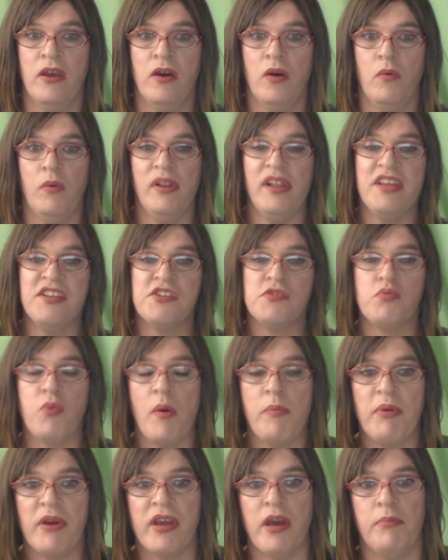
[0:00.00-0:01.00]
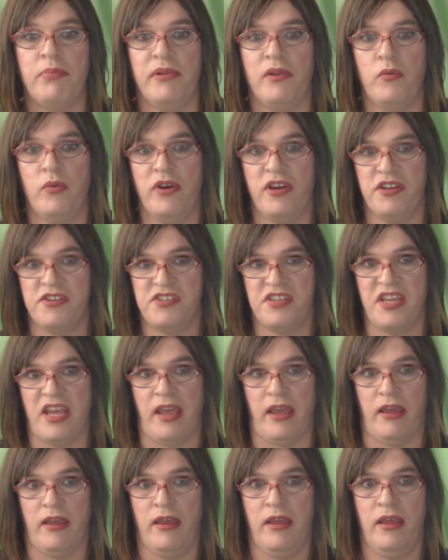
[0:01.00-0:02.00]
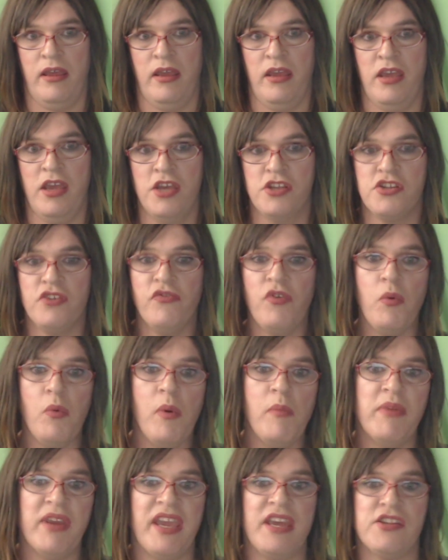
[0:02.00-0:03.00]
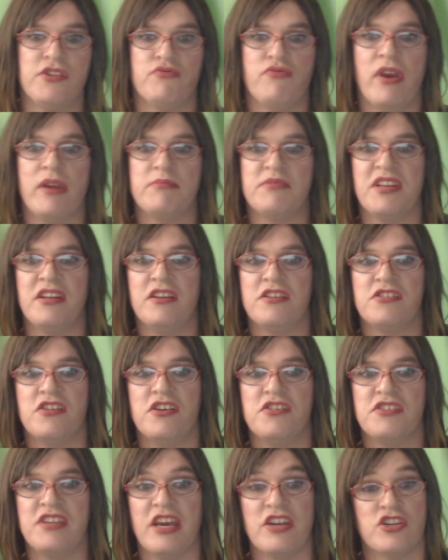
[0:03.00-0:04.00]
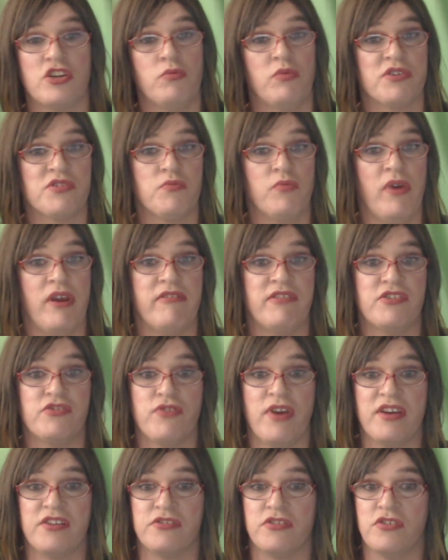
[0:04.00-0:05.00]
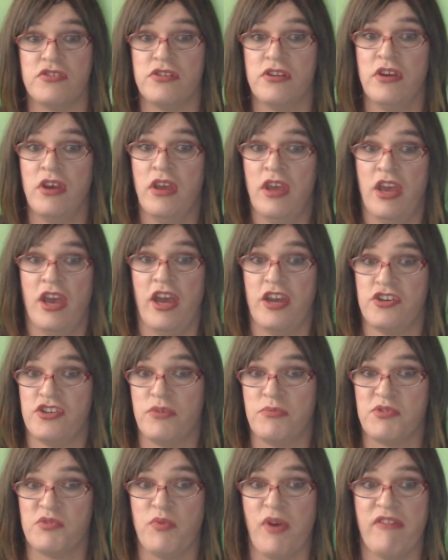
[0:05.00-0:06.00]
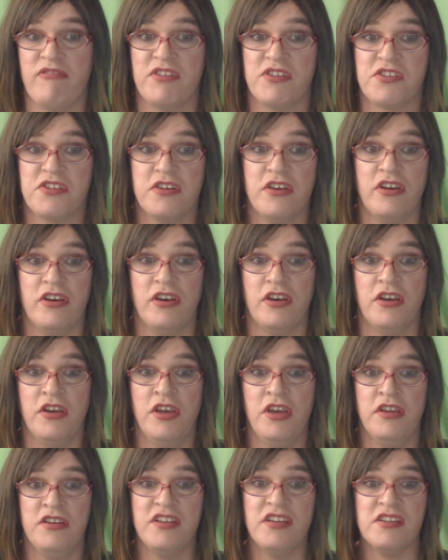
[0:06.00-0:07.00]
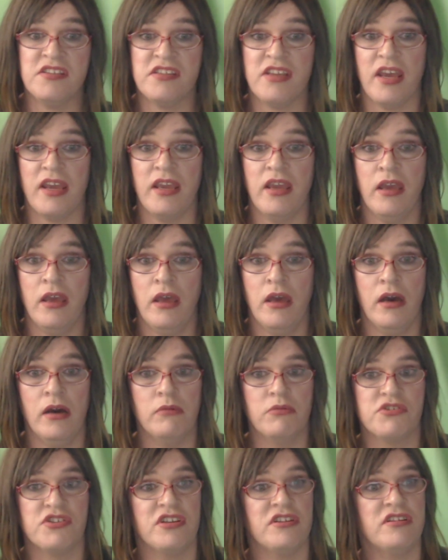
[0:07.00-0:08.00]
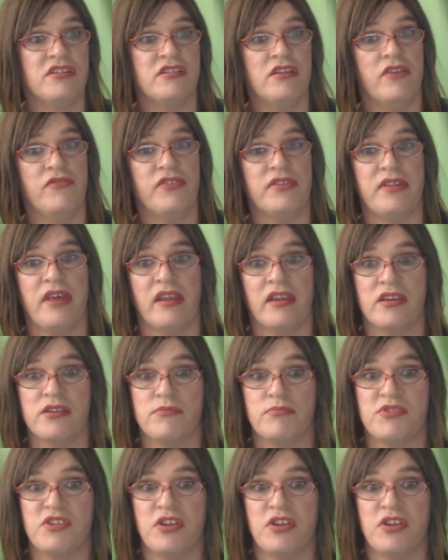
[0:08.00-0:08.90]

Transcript: Well, let's swap a couple of words here. So if a woman gets raped and it turns out she wasn't wearing trousers, she was wearing a skirt, do you say, oh, well, she deserved it then because it was